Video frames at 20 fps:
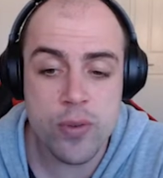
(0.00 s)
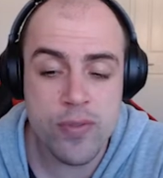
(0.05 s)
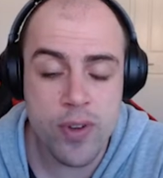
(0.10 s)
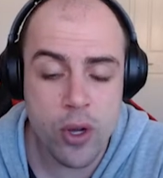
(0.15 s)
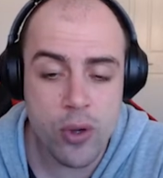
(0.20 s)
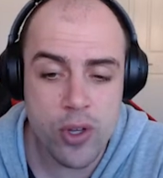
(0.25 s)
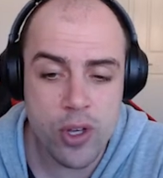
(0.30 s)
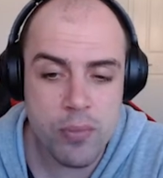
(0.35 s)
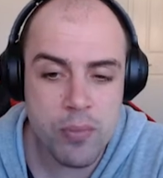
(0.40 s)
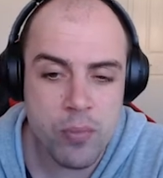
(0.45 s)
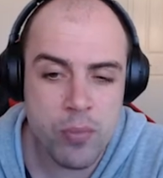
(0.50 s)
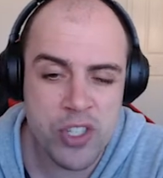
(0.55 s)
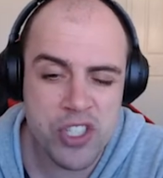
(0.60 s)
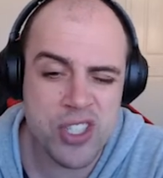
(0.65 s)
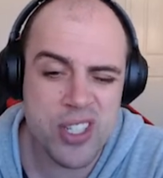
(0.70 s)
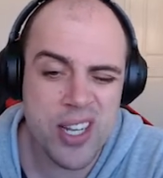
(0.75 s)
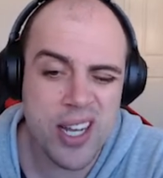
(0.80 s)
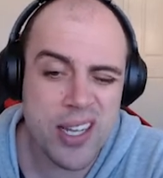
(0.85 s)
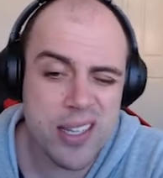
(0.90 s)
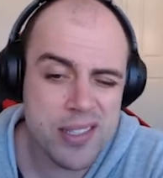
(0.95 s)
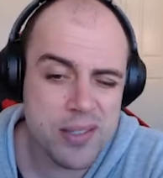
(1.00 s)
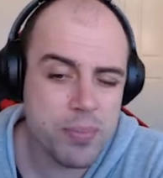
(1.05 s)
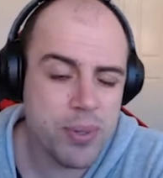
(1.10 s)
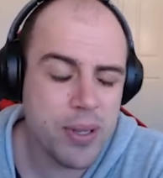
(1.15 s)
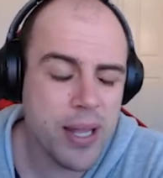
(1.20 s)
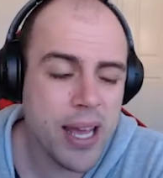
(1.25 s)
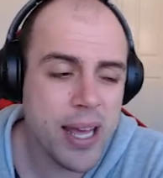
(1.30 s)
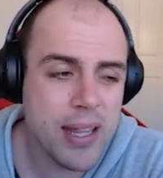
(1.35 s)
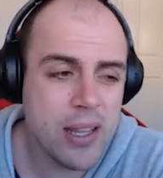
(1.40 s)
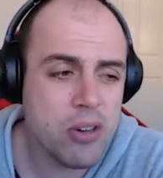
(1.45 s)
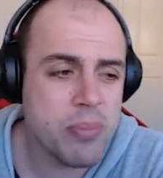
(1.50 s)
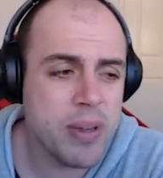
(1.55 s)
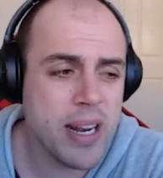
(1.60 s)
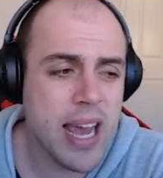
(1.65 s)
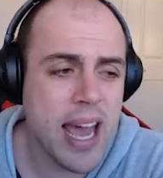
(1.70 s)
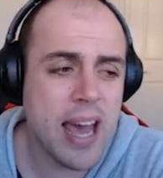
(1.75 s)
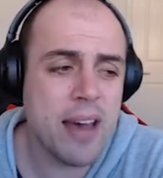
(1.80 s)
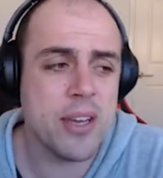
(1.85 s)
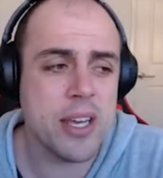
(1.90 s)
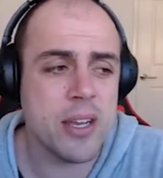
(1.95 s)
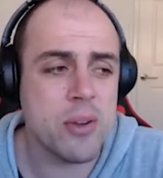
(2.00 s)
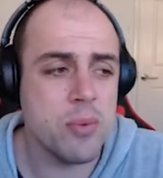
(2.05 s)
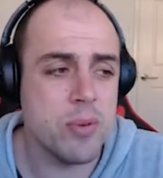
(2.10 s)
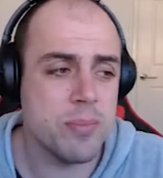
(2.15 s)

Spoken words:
volume, which does play a little bit of havoc.